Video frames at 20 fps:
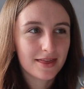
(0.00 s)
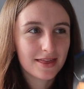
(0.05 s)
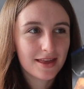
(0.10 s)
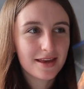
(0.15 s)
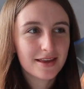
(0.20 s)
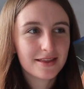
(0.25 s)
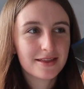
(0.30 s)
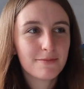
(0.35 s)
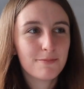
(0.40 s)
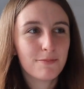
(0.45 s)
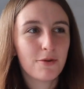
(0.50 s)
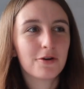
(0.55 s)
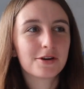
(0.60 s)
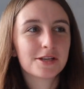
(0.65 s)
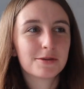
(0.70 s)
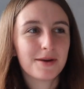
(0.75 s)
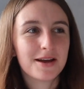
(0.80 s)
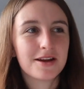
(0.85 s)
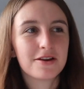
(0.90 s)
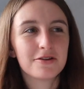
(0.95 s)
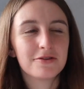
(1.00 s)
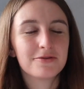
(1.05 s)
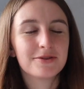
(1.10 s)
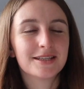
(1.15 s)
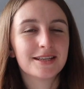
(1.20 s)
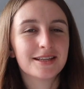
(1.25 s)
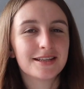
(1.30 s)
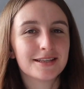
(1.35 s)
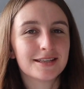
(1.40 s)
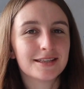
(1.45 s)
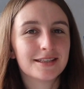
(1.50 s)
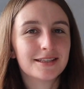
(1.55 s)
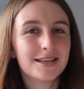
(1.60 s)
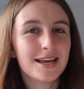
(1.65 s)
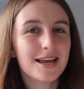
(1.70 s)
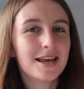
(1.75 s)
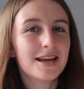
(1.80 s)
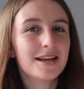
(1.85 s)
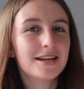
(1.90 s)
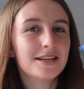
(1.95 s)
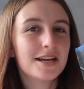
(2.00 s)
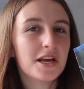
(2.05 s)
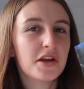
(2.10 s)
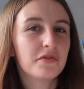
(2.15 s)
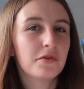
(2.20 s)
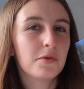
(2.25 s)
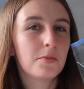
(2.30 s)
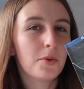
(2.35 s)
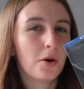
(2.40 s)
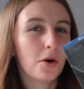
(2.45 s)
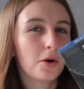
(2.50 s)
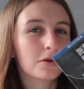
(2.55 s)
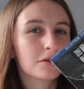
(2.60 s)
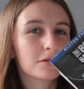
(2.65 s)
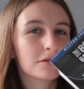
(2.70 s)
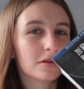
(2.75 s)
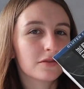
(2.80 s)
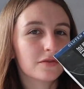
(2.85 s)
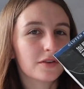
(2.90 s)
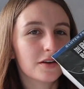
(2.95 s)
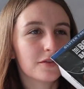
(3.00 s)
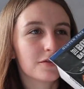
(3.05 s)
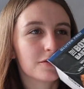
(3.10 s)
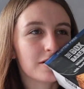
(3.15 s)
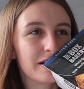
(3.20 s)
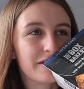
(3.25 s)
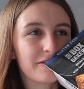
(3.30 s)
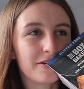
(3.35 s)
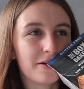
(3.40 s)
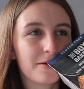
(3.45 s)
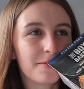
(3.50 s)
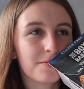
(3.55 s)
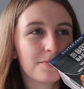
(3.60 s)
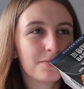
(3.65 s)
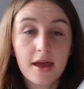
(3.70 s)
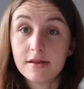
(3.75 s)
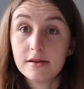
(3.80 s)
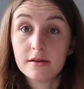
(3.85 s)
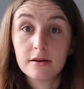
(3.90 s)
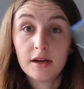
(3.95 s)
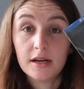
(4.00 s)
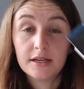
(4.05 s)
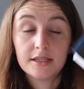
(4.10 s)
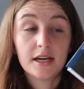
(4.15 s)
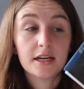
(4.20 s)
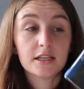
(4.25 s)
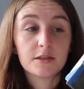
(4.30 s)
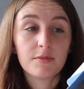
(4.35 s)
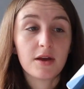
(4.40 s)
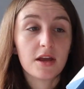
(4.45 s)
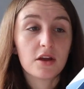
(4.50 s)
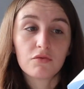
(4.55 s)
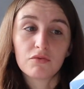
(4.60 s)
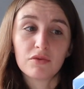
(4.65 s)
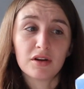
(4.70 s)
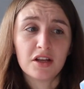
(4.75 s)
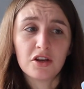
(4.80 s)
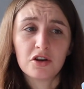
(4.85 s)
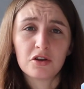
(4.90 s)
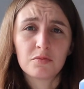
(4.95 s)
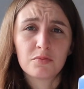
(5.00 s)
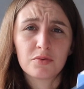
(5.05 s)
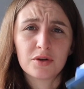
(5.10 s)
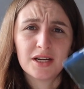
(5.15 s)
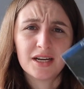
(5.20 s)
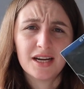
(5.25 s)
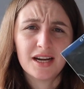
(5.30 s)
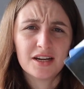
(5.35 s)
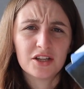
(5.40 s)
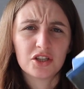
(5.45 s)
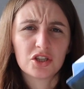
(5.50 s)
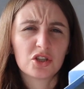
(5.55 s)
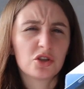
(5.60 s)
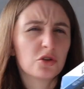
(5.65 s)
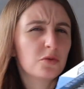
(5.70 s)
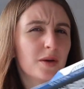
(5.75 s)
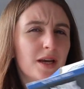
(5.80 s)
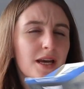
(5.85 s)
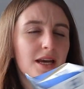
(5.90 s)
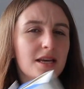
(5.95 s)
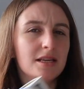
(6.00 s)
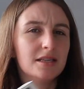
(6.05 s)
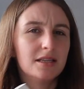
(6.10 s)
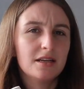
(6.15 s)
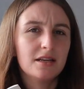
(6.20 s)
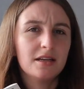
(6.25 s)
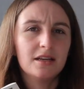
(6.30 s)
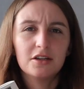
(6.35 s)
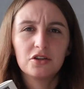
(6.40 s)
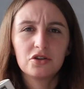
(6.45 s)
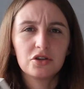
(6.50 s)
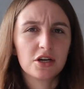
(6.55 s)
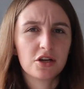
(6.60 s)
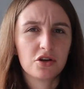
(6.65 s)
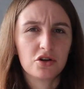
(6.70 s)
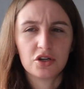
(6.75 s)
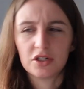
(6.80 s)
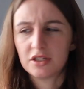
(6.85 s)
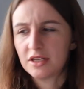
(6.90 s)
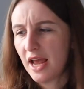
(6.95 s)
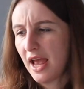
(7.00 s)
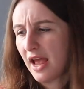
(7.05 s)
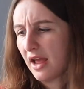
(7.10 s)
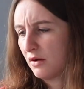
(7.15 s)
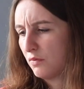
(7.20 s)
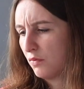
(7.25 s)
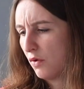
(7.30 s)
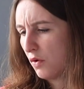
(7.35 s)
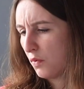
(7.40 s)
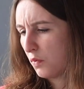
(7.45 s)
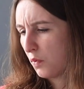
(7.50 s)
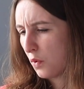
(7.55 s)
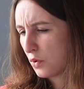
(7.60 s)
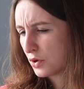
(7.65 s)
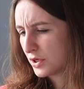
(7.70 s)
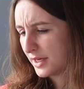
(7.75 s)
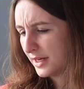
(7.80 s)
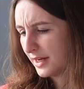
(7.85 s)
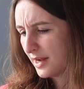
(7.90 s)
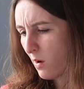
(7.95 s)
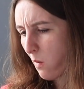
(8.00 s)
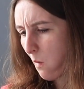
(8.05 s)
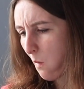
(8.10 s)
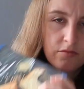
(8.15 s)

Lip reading: I think the Box Bakery is in the second ever box of love free from, and it does make really good bread and it's super easy. Literally you just add what, water,